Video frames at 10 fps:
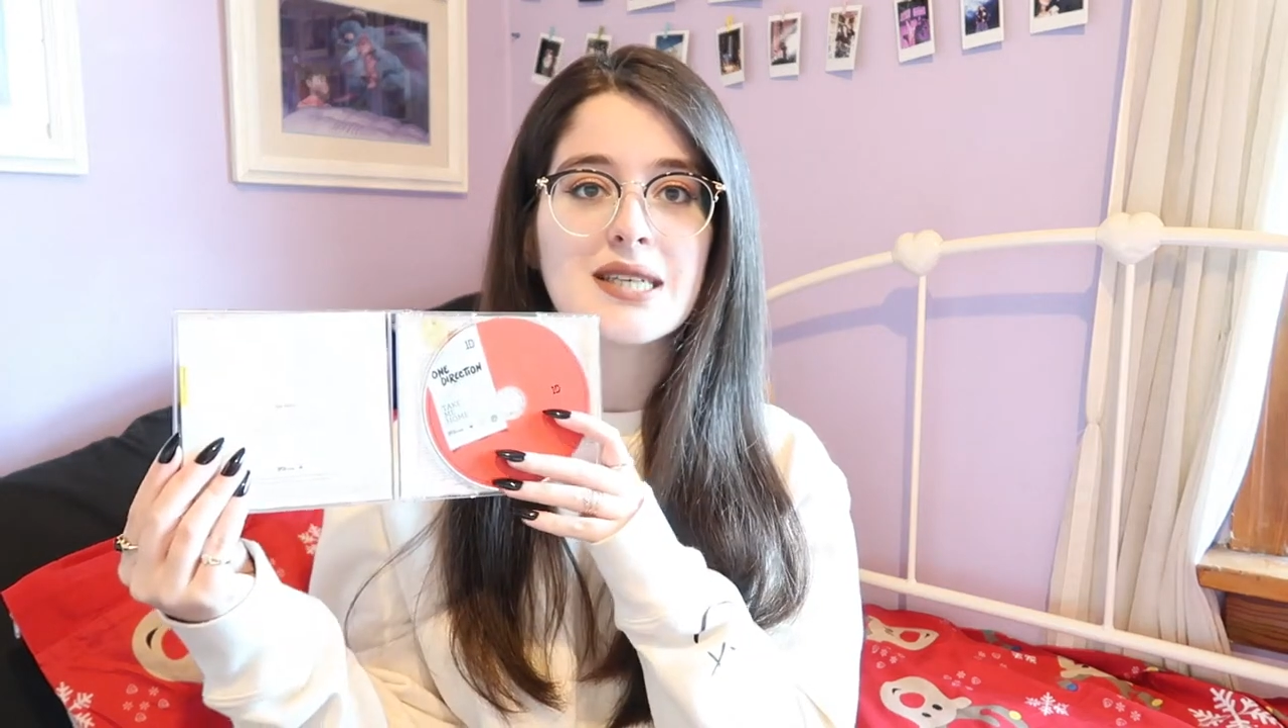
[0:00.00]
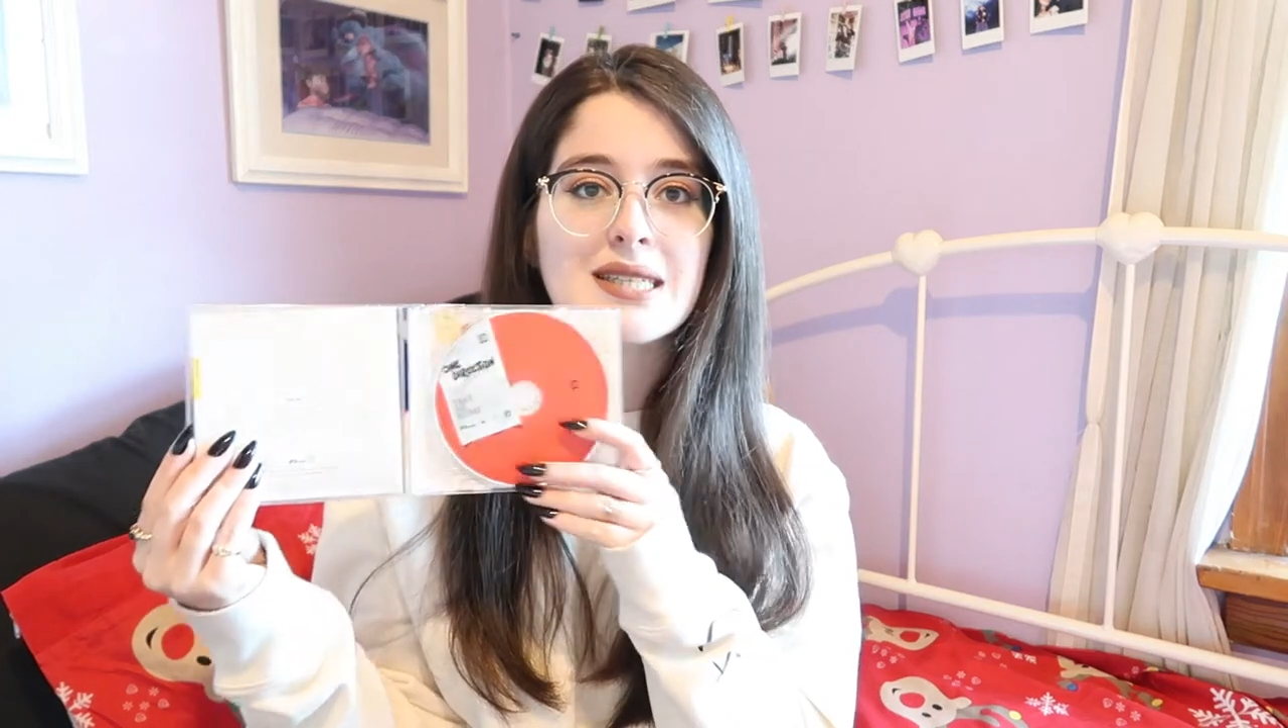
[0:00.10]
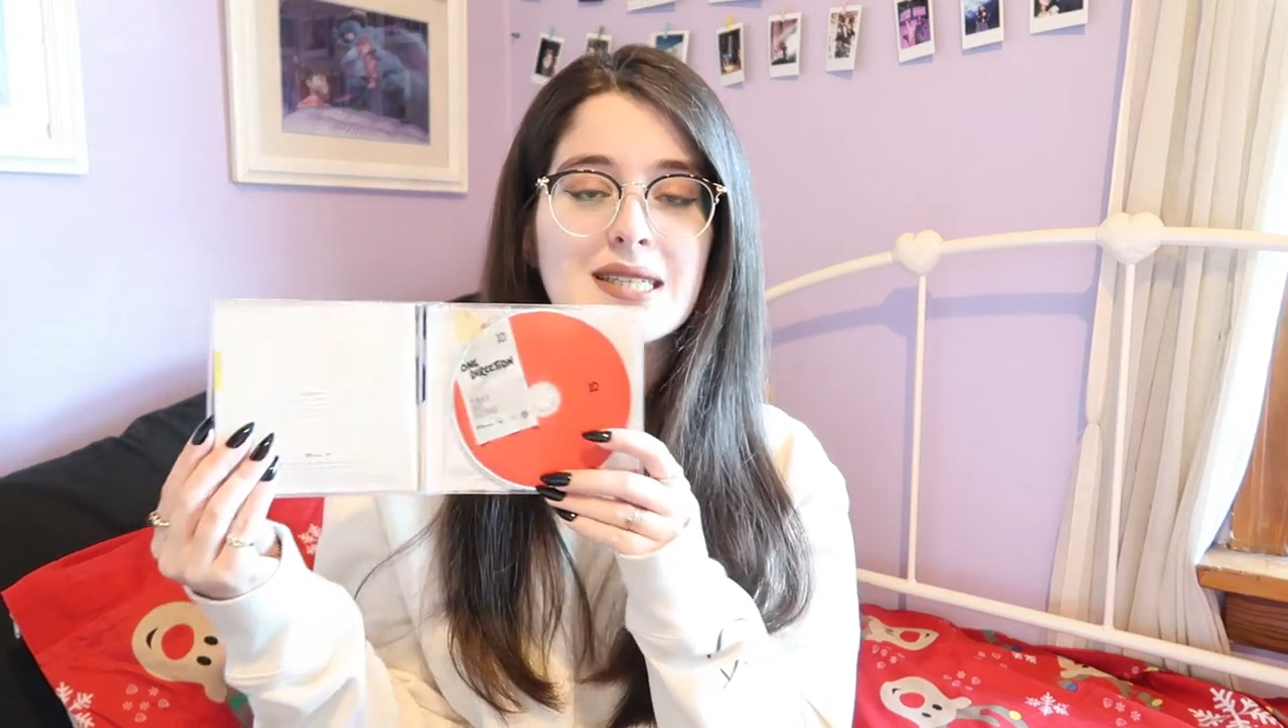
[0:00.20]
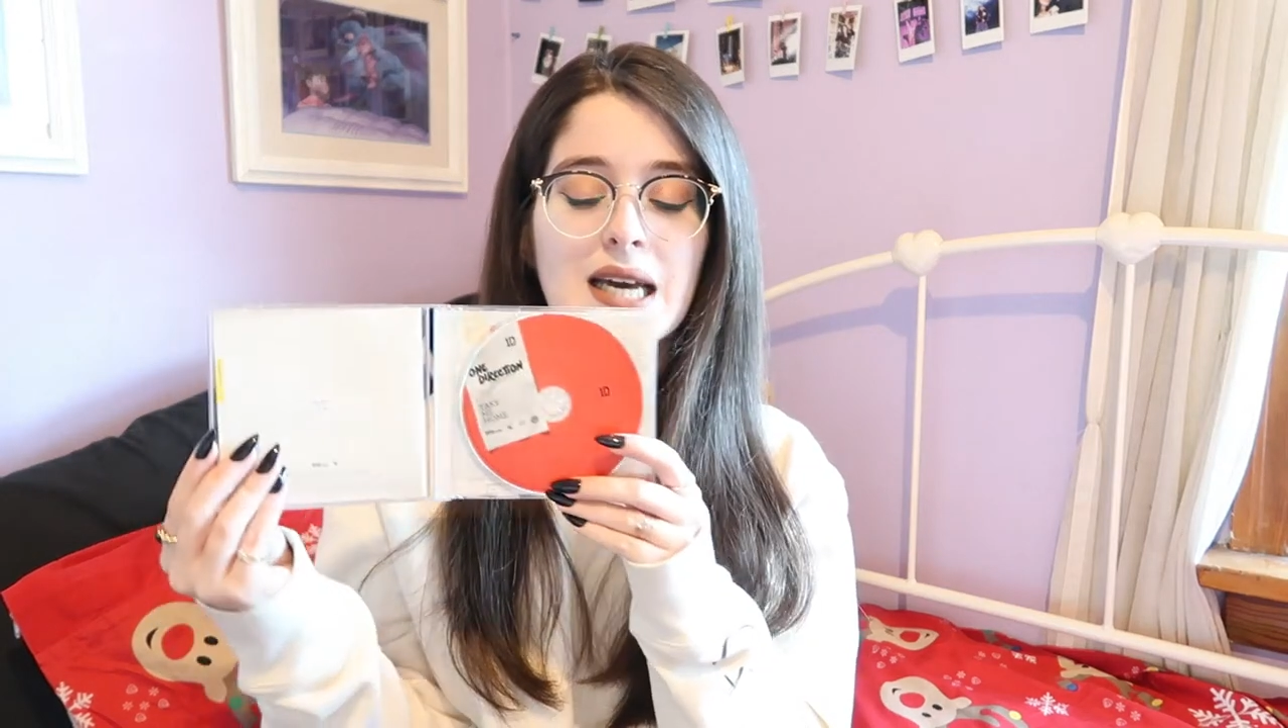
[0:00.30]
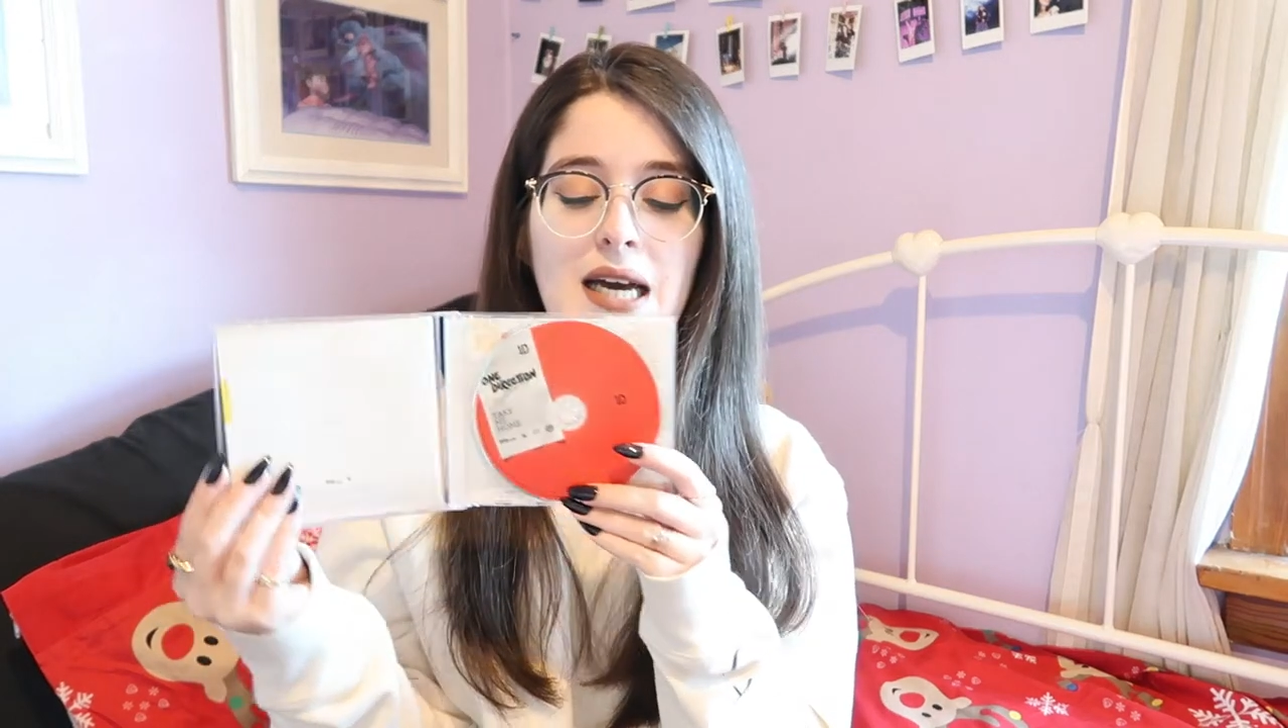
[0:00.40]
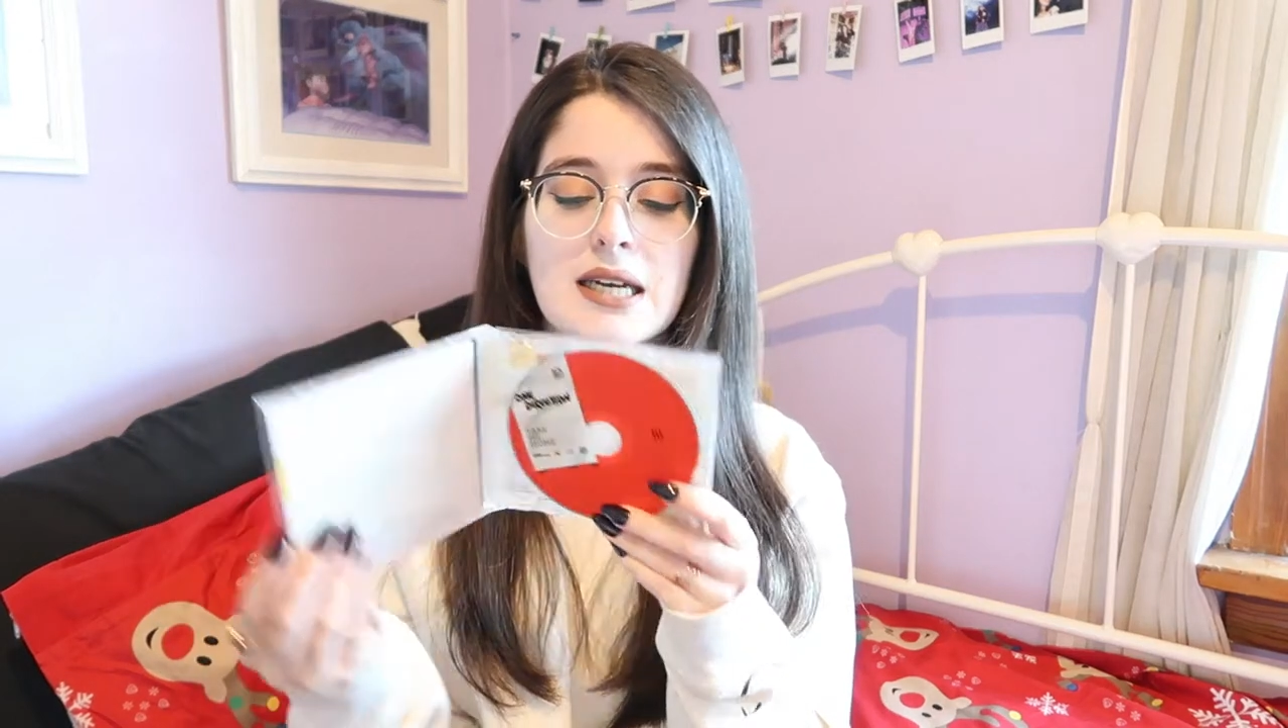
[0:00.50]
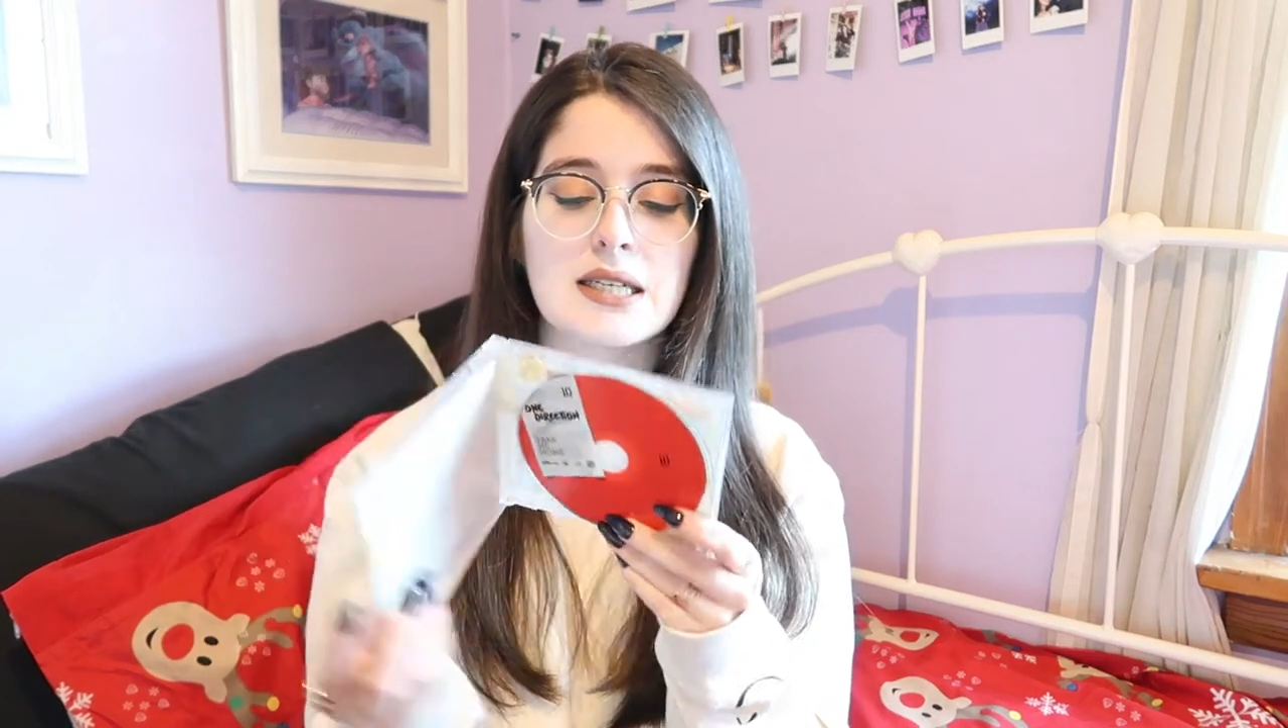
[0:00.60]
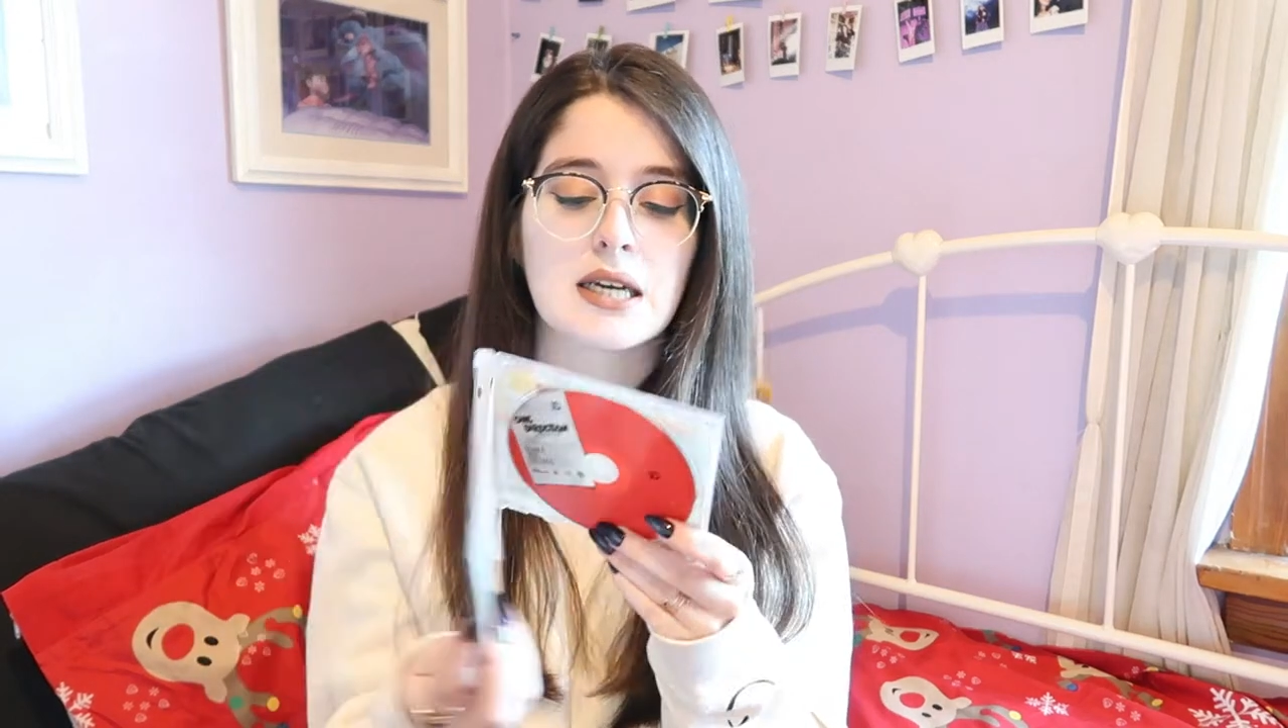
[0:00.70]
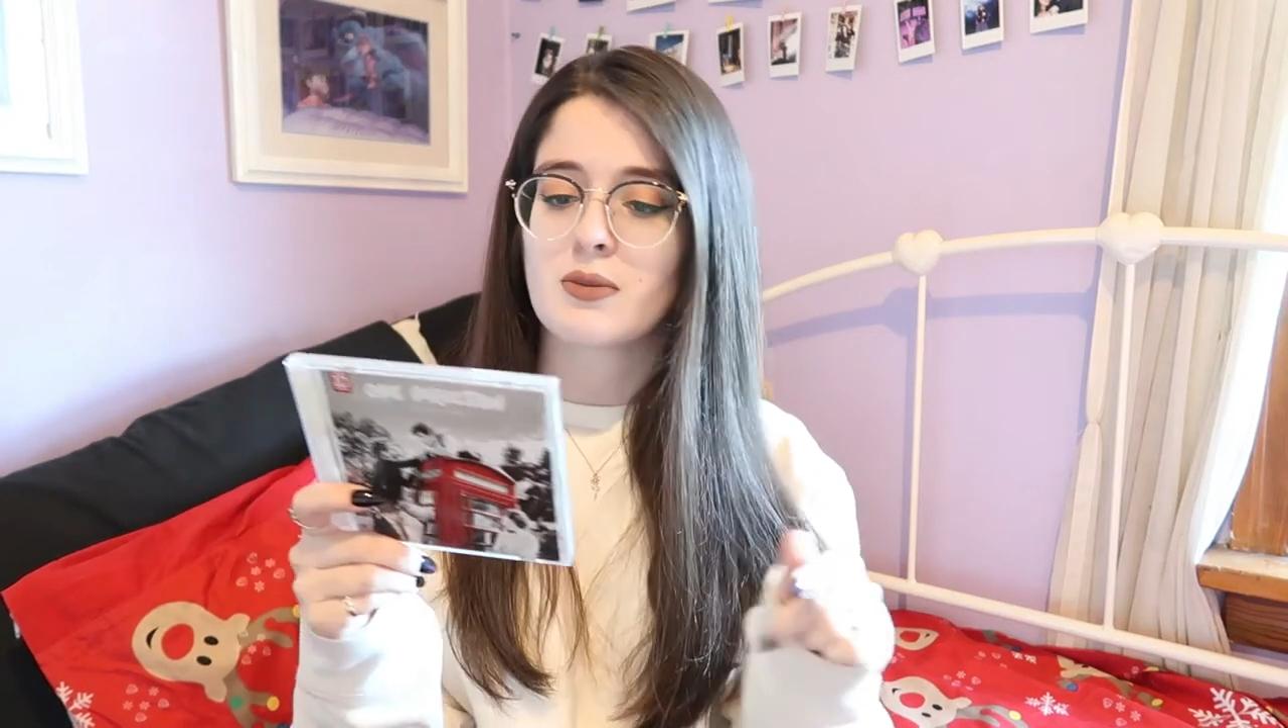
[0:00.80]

inside